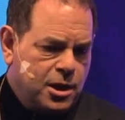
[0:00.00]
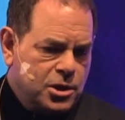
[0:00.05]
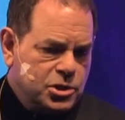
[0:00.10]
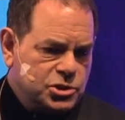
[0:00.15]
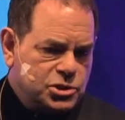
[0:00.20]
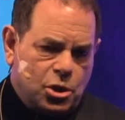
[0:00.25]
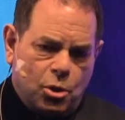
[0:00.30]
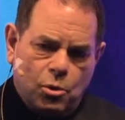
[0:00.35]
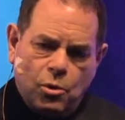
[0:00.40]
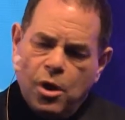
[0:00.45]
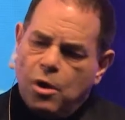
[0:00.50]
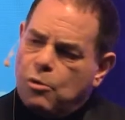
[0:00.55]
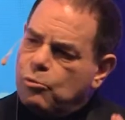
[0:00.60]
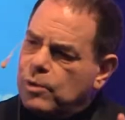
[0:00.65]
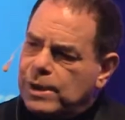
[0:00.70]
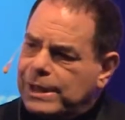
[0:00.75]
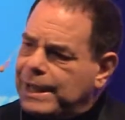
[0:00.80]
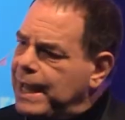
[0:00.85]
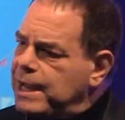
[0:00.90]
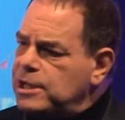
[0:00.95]
So
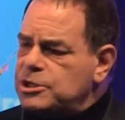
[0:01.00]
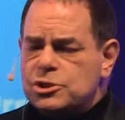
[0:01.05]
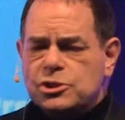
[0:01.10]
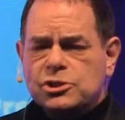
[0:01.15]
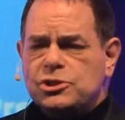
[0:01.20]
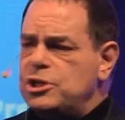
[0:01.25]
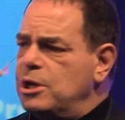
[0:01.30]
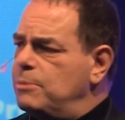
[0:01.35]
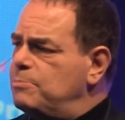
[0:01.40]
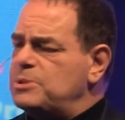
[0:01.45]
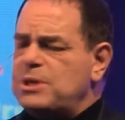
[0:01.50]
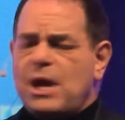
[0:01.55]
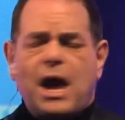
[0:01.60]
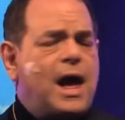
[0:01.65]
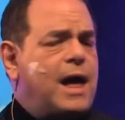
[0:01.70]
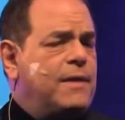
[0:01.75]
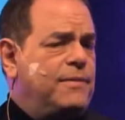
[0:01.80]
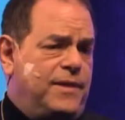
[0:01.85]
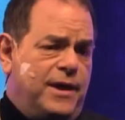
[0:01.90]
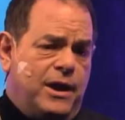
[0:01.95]
relationships,
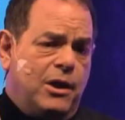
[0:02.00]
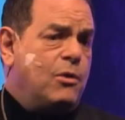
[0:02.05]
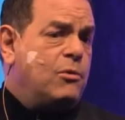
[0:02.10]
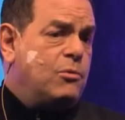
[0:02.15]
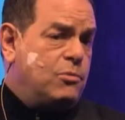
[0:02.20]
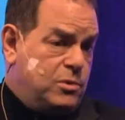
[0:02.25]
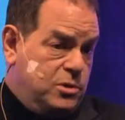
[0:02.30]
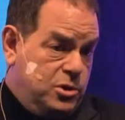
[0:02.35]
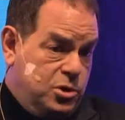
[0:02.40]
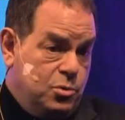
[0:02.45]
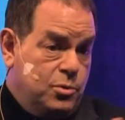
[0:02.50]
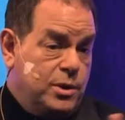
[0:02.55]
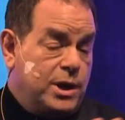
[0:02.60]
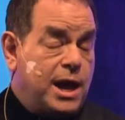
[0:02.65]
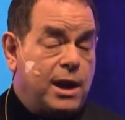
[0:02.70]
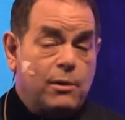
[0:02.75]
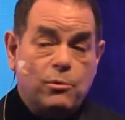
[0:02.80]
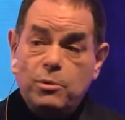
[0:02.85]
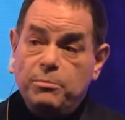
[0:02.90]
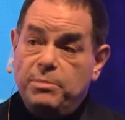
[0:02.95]
there you and
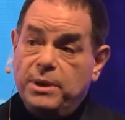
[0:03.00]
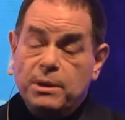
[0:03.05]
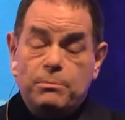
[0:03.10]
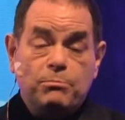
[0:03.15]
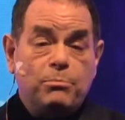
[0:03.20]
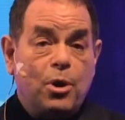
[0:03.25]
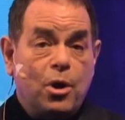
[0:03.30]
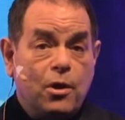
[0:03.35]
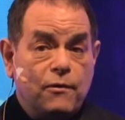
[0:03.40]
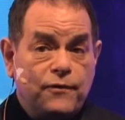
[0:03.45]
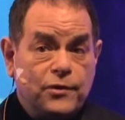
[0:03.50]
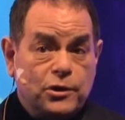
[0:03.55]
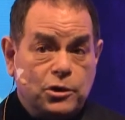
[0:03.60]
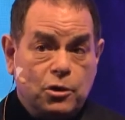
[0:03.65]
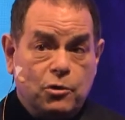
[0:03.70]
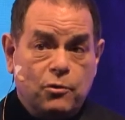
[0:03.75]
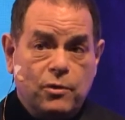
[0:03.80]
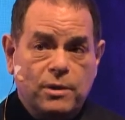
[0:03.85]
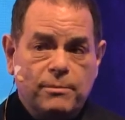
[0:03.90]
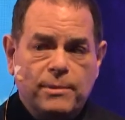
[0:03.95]
I would be in perfect
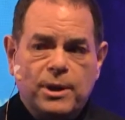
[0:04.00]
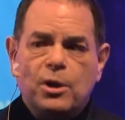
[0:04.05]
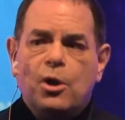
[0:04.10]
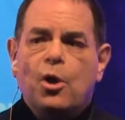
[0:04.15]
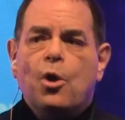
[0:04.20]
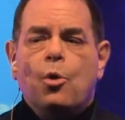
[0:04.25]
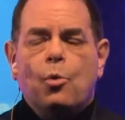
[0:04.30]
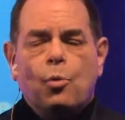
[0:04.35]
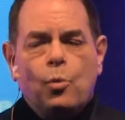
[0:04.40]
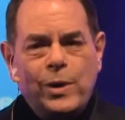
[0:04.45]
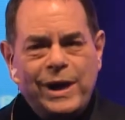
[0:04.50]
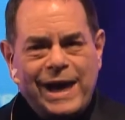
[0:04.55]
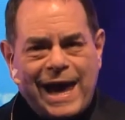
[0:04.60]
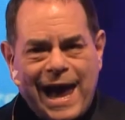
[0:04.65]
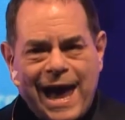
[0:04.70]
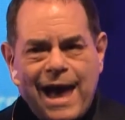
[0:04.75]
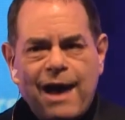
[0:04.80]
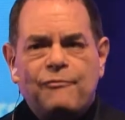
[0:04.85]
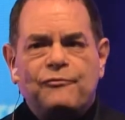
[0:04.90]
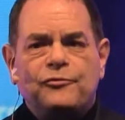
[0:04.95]
agreement. We
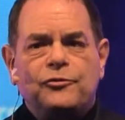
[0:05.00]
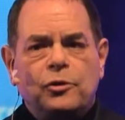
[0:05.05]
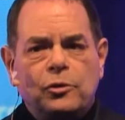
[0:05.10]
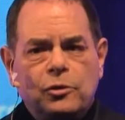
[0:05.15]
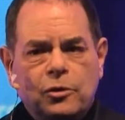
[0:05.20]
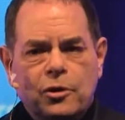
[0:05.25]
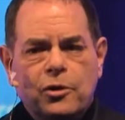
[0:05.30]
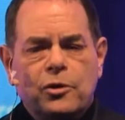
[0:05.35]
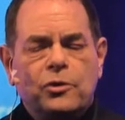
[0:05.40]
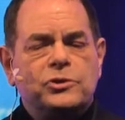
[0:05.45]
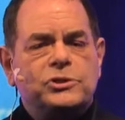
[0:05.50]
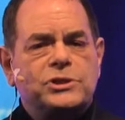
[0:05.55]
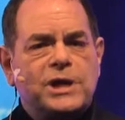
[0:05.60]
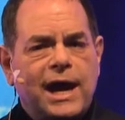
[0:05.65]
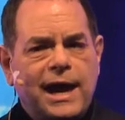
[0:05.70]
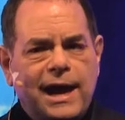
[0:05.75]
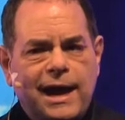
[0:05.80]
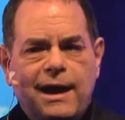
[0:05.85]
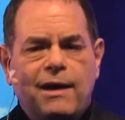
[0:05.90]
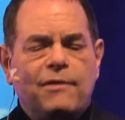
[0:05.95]
have to learn to
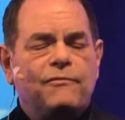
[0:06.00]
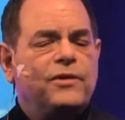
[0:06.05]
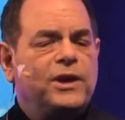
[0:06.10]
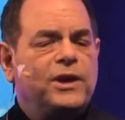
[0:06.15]
have